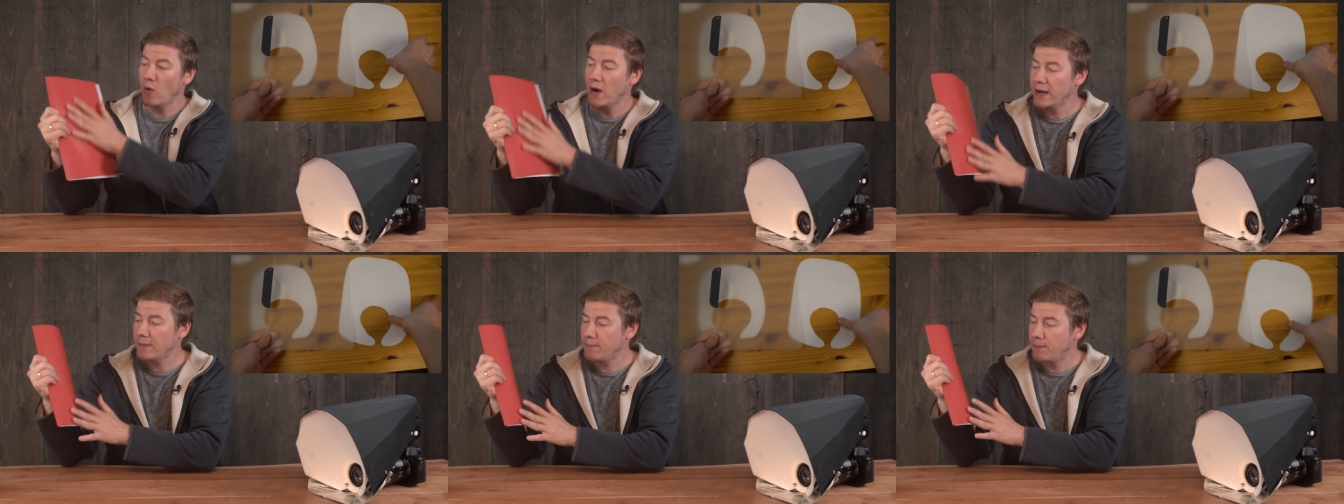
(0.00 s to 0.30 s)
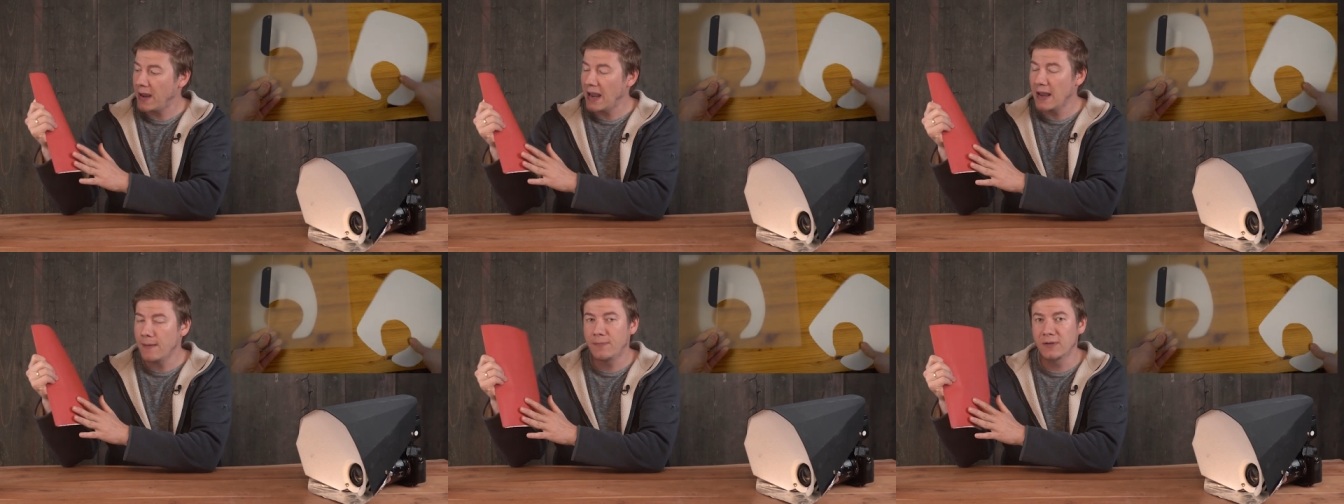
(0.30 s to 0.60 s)
white
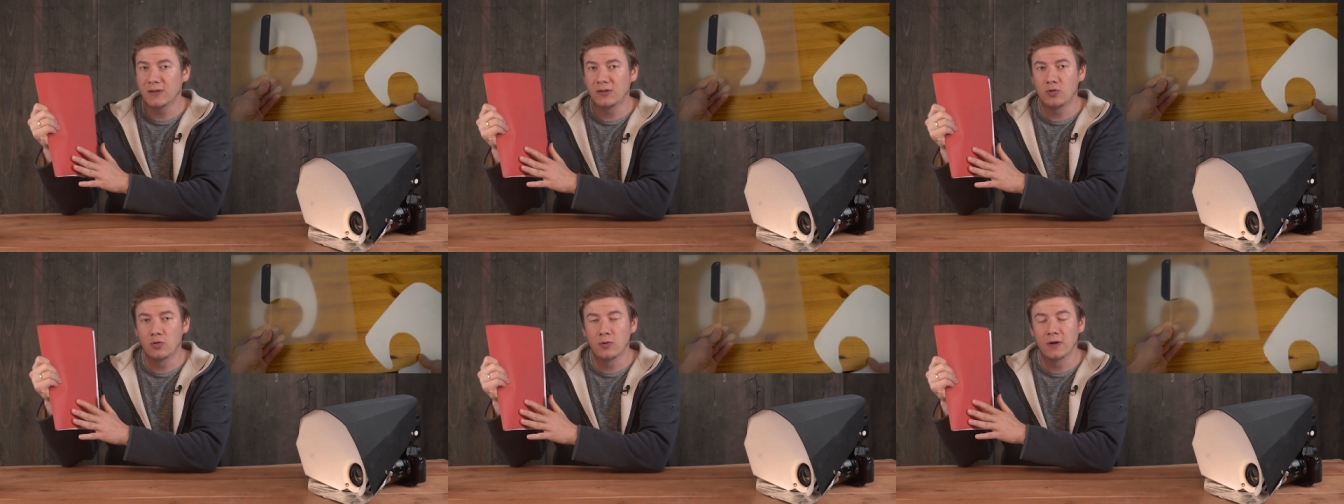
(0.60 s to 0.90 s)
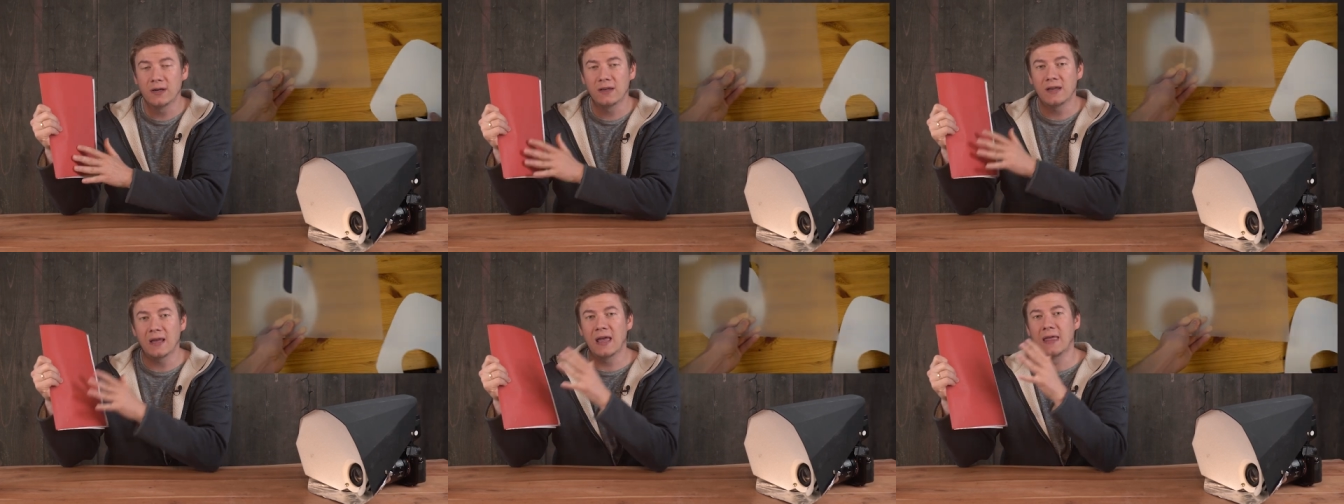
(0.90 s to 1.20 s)
paper to
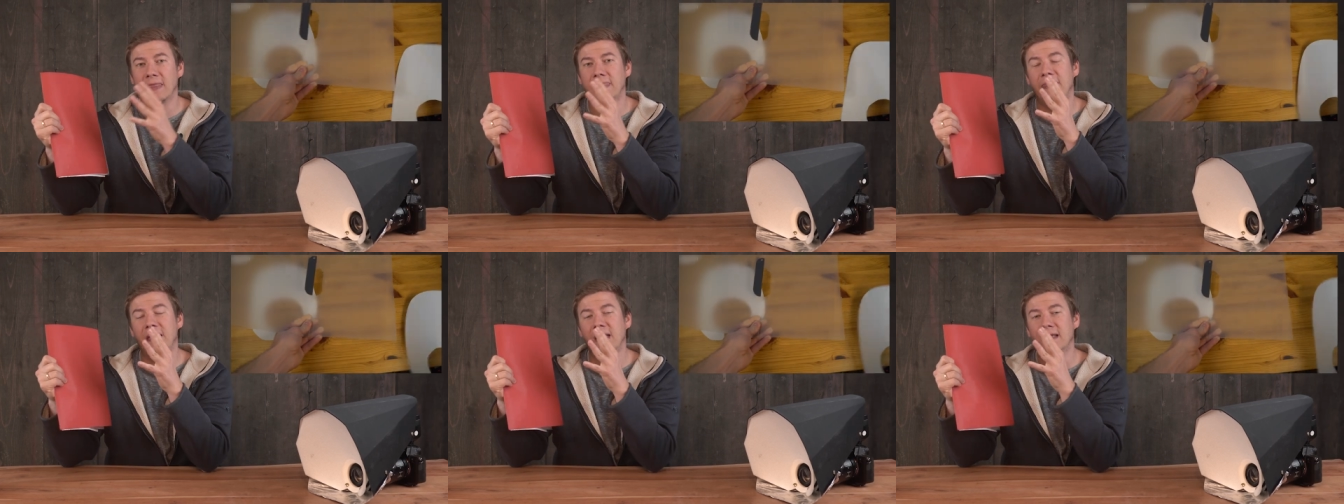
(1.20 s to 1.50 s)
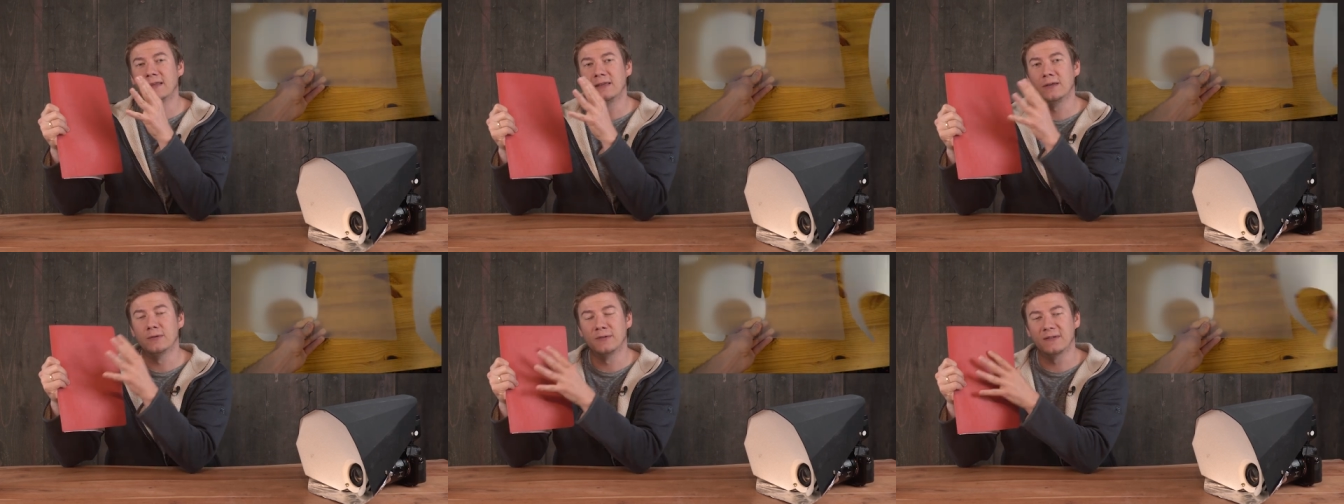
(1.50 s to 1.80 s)
it and
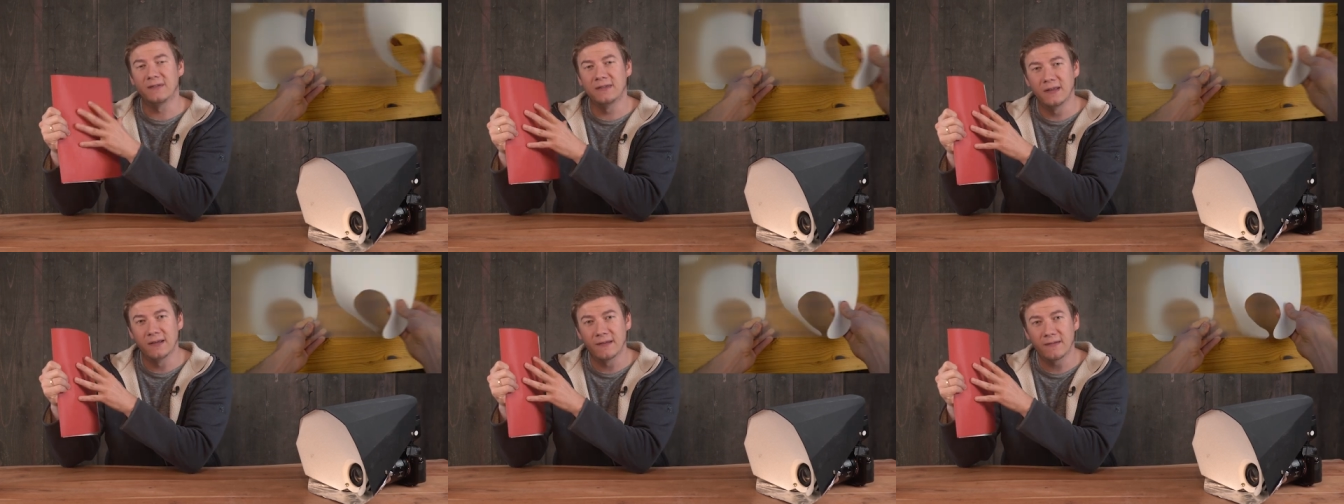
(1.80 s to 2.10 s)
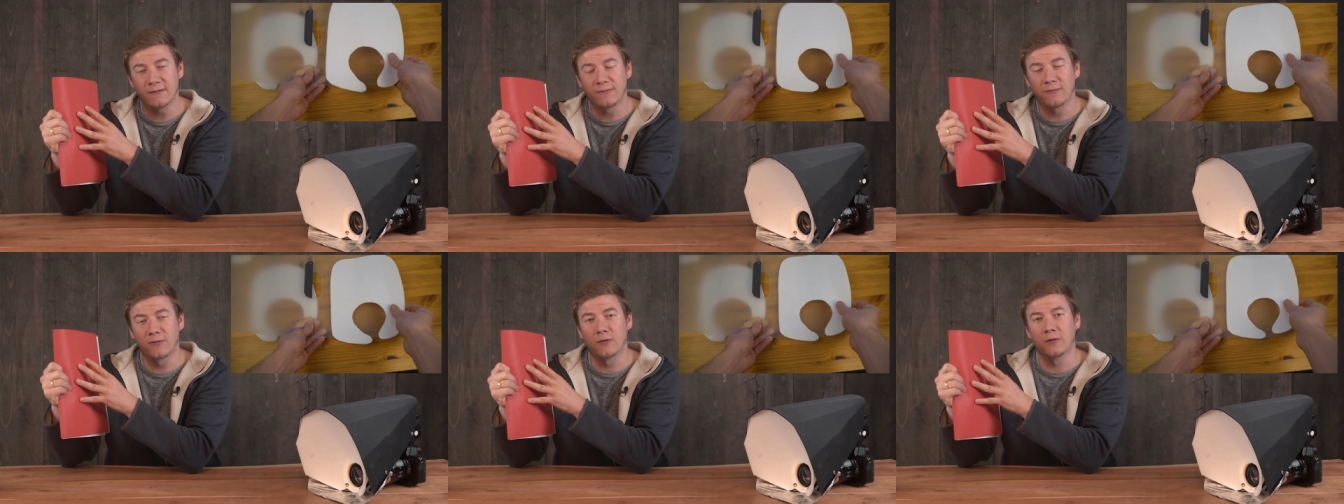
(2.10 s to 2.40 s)
then use
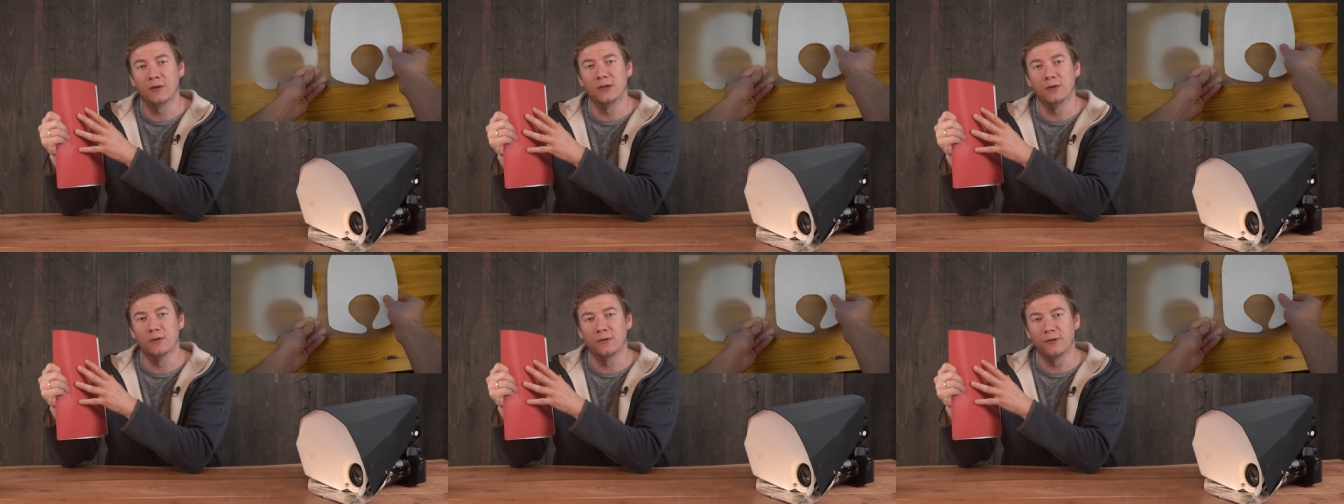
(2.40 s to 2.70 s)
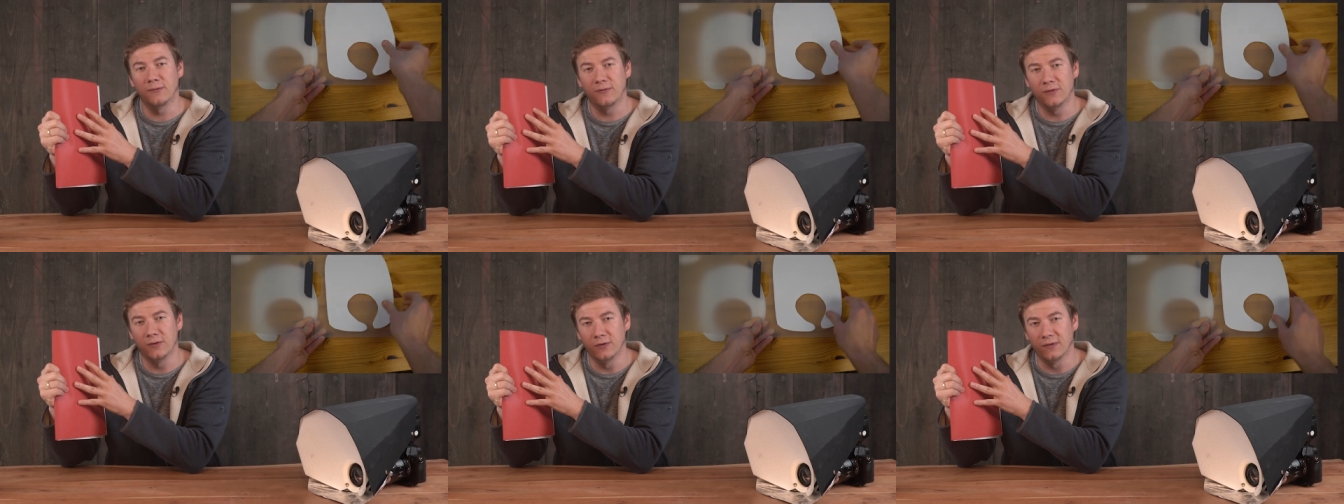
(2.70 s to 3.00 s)
this for your
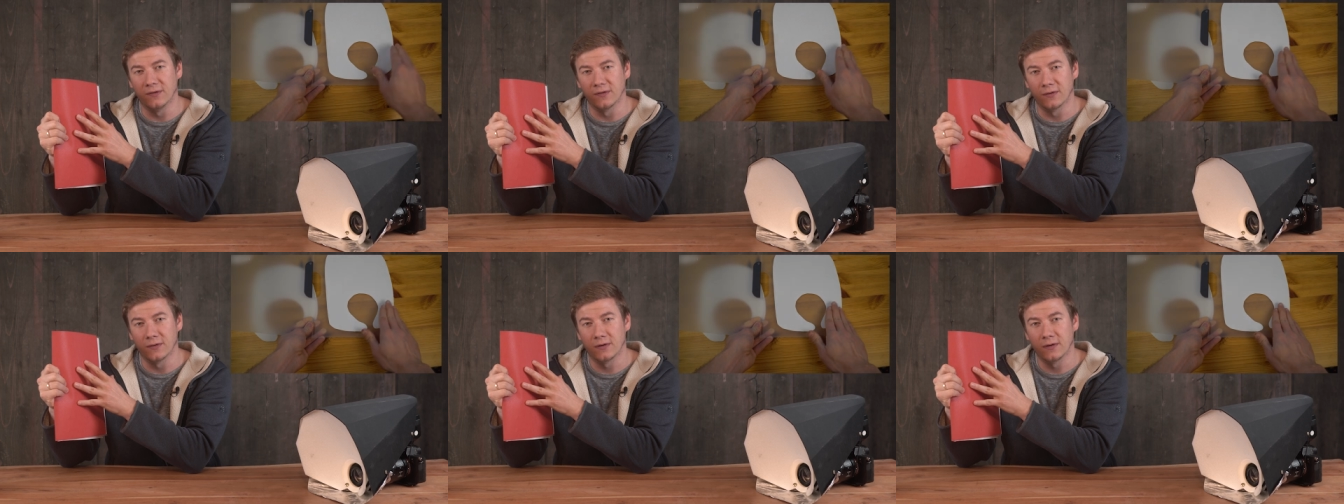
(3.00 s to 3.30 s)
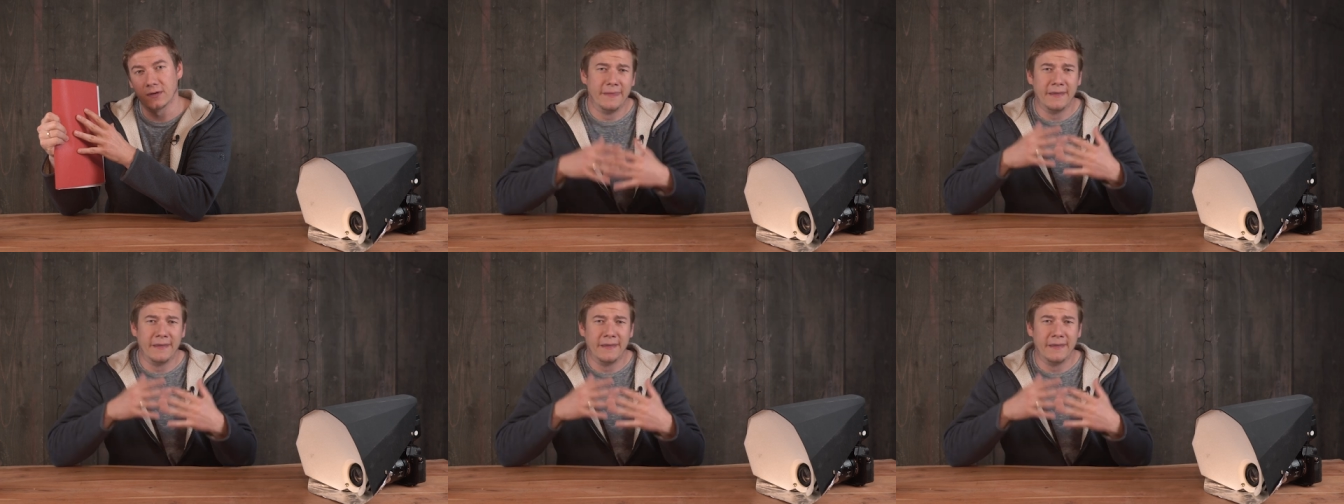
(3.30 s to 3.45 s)
diffuser.